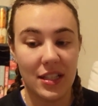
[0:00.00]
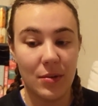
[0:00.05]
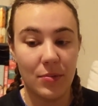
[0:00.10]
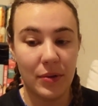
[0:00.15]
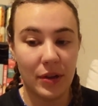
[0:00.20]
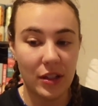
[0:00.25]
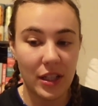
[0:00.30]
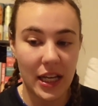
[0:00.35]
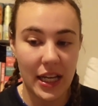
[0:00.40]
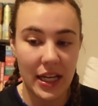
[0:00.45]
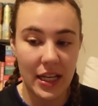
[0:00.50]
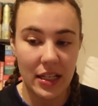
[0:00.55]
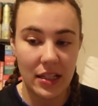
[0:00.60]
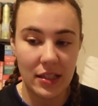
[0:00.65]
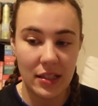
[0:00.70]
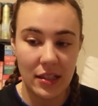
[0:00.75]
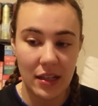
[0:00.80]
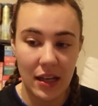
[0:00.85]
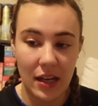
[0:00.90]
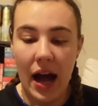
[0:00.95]
The book
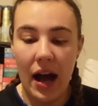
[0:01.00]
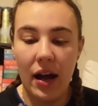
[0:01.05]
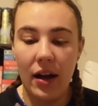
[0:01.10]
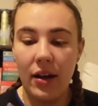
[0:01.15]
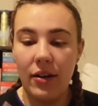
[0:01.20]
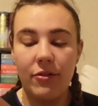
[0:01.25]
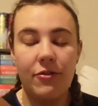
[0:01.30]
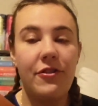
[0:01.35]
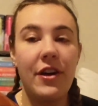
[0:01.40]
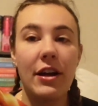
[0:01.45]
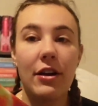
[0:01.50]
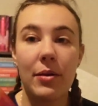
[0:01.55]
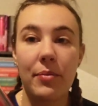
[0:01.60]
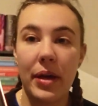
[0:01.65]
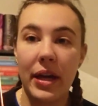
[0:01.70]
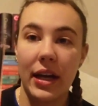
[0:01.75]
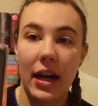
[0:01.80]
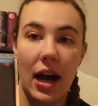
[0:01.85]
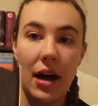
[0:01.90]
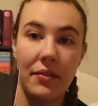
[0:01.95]
is very
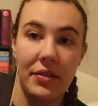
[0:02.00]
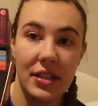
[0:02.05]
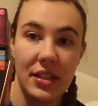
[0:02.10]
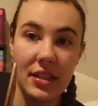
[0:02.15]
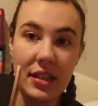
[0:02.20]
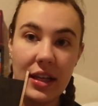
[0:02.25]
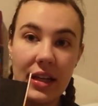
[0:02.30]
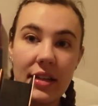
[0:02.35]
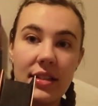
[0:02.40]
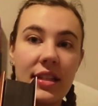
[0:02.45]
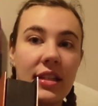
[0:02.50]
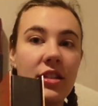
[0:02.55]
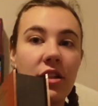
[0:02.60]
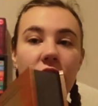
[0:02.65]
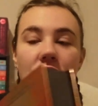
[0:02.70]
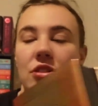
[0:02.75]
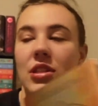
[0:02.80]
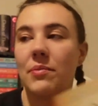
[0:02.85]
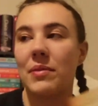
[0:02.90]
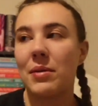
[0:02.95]
big, obviously,
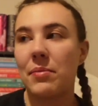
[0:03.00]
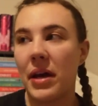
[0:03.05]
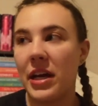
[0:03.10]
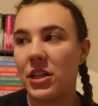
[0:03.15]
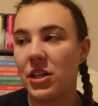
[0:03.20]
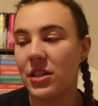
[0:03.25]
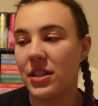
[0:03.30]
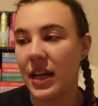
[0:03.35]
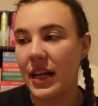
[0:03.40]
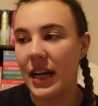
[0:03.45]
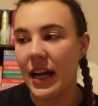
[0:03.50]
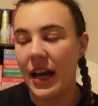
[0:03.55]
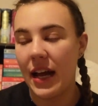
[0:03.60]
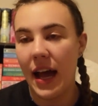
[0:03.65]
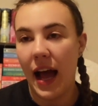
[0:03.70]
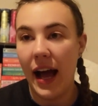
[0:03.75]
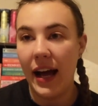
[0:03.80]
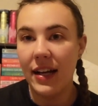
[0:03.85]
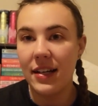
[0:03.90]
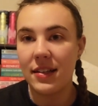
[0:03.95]
600 something pages, and it
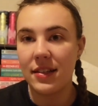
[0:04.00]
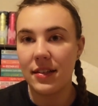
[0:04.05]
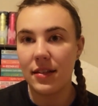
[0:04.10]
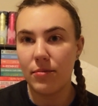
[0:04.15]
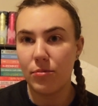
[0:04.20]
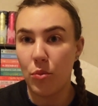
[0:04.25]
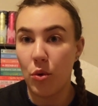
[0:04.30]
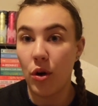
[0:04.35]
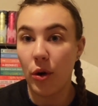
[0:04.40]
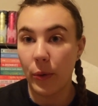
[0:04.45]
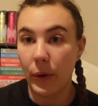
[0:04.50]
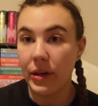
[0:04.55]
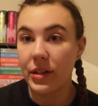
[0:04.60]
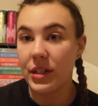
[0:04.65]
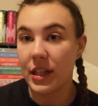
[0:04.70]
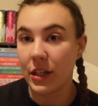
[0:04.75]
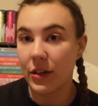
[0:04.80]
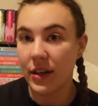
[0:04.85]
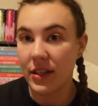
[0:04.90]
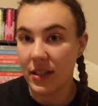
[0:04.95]
has more
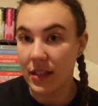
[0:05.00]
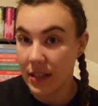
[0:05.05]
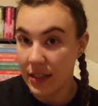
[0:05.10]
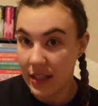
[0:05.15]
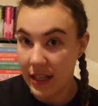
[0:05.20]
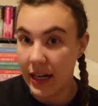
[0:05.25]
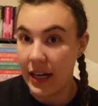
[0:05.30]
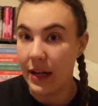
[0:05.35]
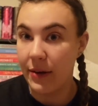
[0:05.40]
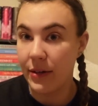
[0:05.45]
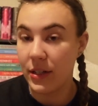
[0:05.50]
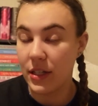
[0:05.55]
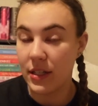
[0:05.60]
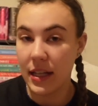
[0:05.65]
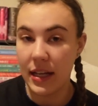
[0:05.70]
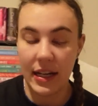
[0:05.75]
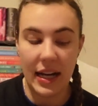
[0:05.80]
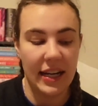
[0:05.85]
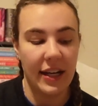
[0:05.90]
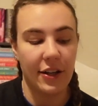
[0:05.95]
words than Crescent City, which is
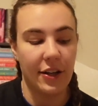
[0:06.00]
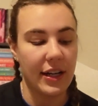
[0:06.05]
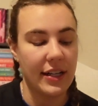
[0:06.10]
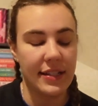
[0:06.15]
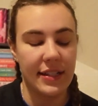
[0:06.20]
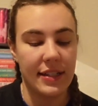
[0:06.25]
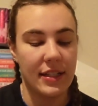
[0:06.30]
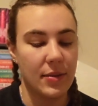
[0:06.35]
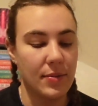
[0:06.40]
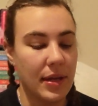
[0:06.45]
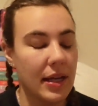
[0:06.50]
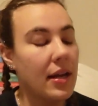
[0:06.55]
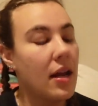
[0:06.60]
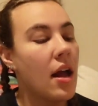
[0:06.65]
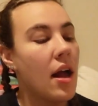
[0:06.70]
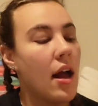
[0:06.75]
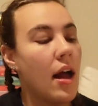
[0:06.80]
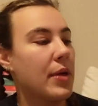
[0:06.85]
like kind of crazy to me.